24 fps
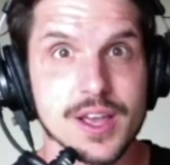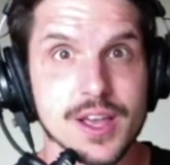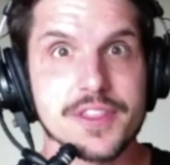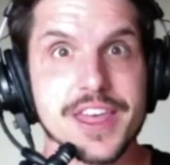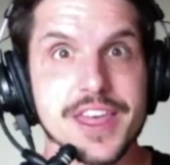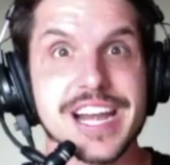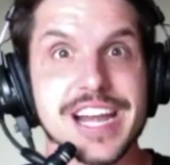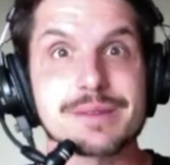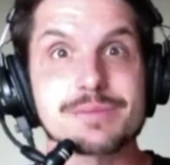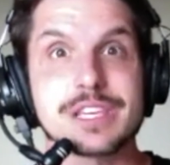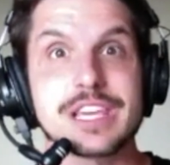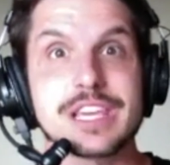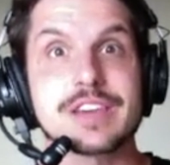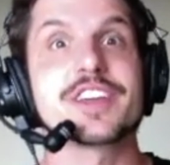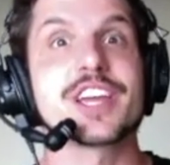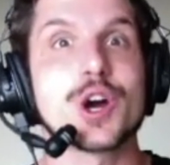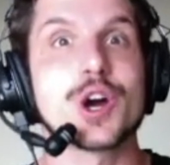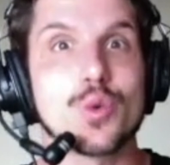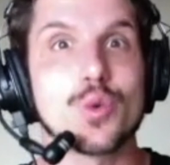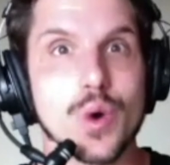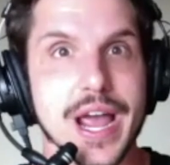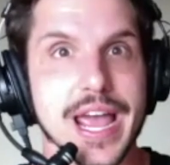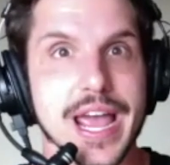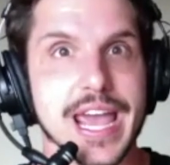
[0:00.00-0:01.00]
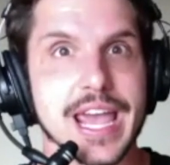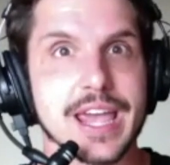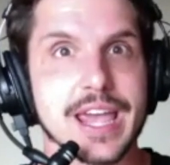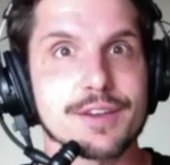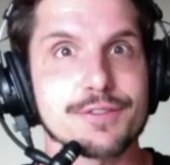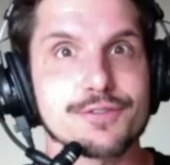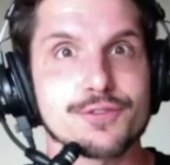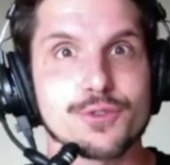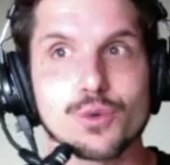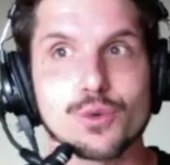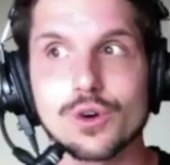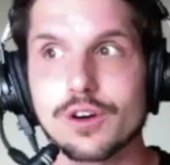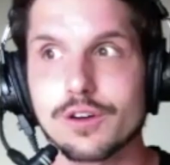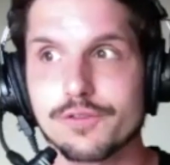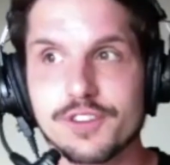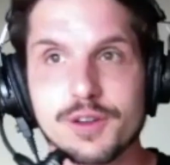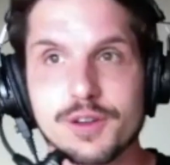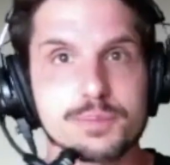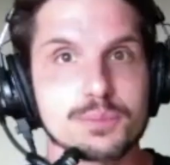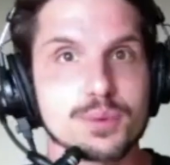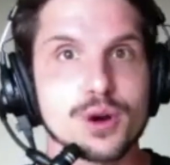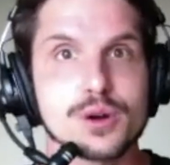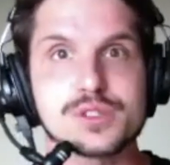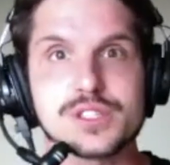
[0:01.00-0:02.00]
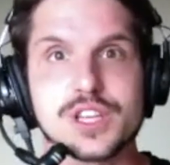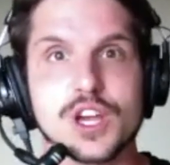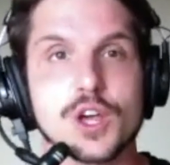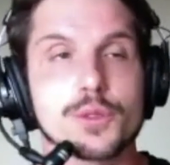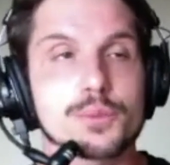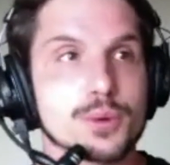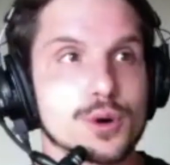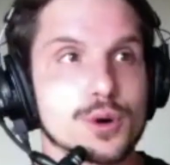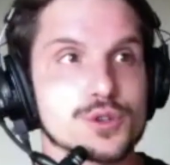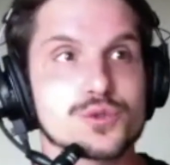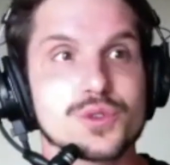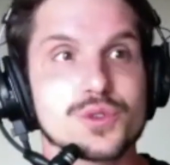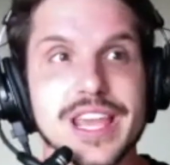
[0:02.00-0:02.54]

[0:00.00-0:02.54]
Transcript: that I'm giving away for fit pros, health pros,